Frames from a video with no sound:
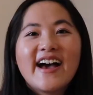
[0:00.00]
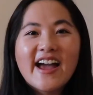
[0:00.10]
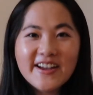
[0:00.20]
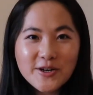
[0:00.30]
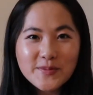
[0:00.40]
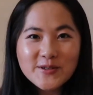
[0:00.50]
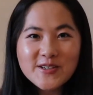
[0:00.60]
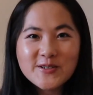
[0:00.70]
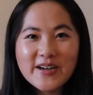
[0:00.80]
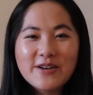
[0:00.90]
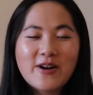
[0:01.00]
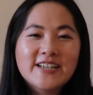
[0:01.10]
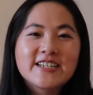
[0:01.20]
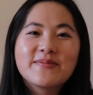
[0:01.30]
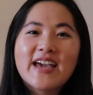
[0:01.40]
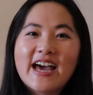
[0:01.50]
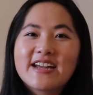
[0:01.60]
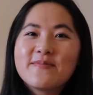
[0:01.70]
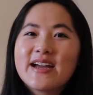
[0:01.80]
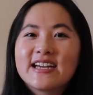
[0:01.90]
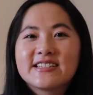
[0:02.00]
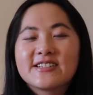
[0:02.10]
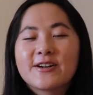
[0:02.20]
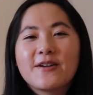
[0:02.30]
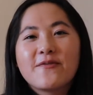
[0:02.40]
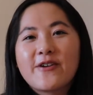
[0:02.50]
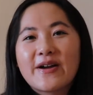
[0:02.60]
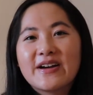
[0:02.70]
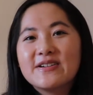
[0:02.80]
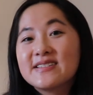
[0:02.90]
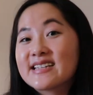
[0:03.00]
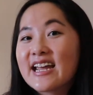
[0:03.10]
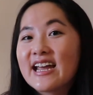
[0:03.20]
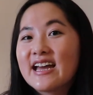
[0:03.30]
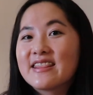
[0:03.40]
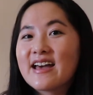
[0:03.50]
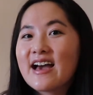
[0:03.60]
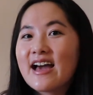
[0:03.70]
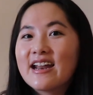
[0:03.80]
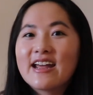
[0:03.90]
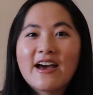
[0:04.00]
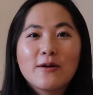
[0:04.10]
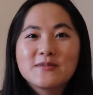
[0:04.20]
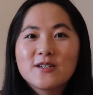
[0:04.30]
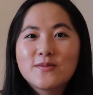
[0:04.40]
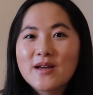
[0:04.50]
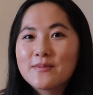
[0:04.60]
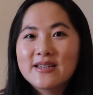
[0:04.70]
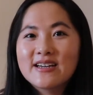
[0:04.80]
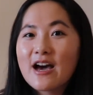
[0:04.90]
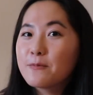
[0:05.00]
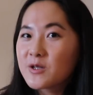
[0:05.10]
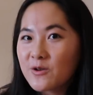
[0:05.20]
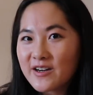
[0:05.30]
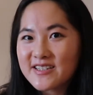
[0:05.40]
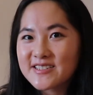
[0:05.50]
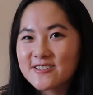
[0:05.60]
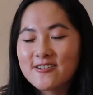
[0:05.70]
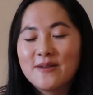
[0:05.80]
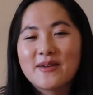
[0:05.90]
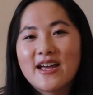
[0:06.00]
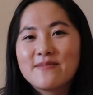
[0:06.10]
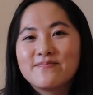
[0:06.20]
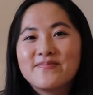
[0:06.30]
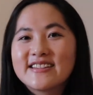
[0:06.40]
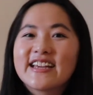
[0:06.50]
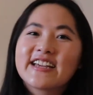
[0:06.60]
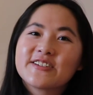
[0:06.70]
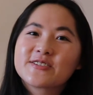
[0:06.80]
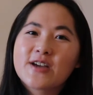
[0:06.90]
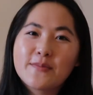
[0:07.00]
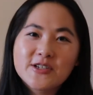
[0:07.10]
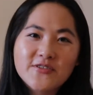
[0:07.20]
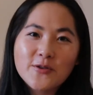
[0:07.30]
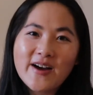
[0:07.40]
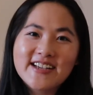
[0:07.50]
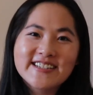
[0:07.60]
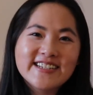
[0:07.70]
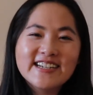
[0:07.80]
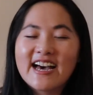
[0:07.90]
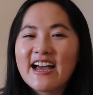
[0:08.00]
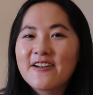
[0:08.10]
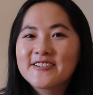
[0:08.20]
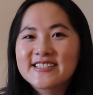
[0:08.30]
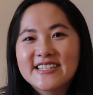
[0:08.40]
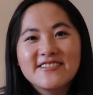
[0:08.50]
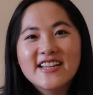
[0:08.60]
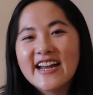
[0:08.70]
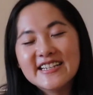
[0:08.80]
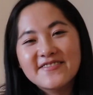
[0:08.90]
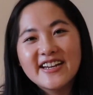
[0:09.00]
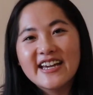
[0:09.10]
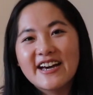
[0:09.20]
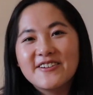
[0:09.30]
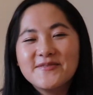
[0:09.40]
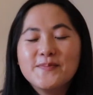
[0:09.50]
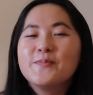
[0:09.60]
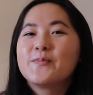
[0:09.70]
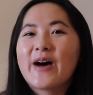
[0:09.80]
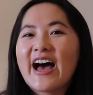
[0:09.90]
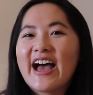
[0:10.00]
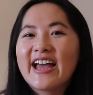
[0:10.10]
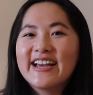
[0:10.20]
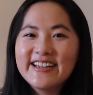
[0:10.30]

I hope you enjoyed watching me edit my Instagram photos and that it helped you maybe up your Instagram game. Thank you so much for watching. I will see you in the next video. Bye.